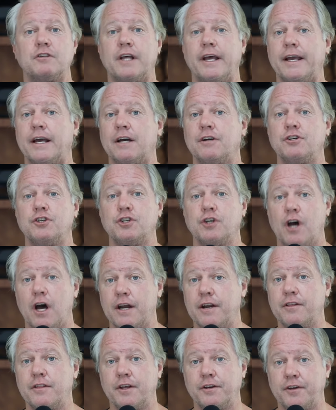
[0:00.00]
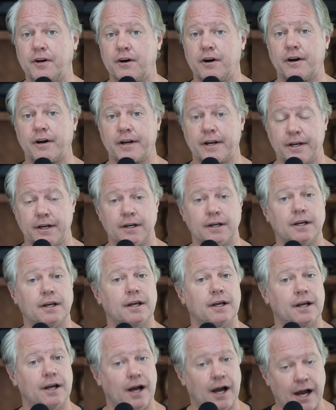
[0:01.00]
like a shot in the dark.
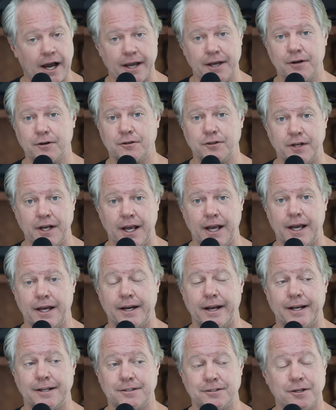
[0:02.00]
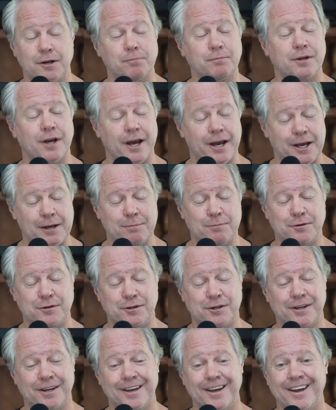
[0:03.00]
I understand. And
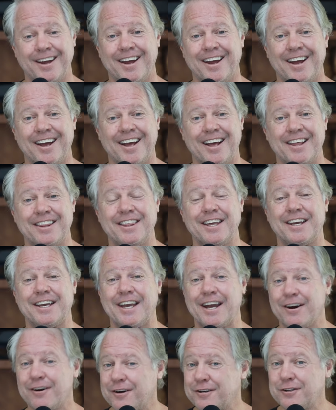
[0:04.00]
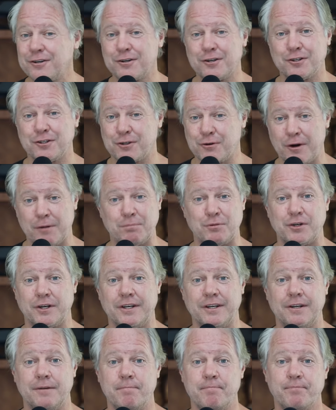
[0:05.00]
sometimes the character
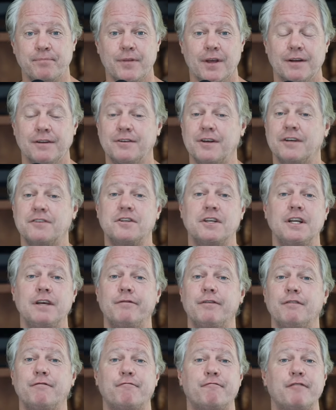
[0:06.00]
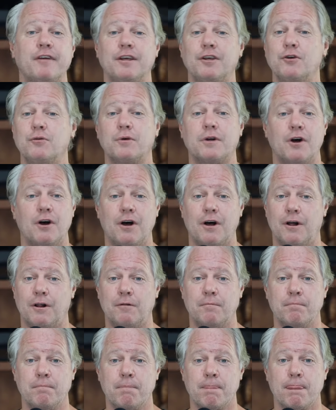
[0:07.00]
description doesn't even fit you at
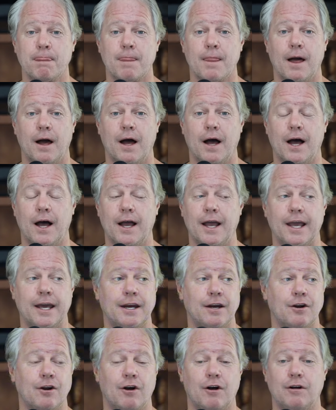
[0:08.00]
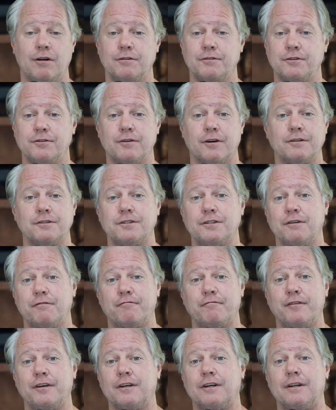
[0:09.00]
all. And it all starts to
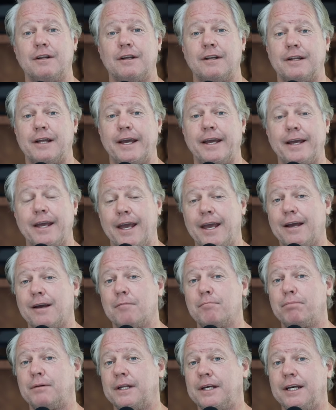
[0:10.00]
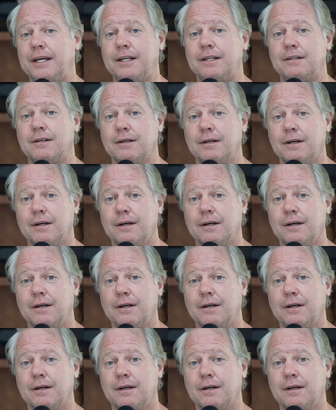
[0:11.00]
feel like a complete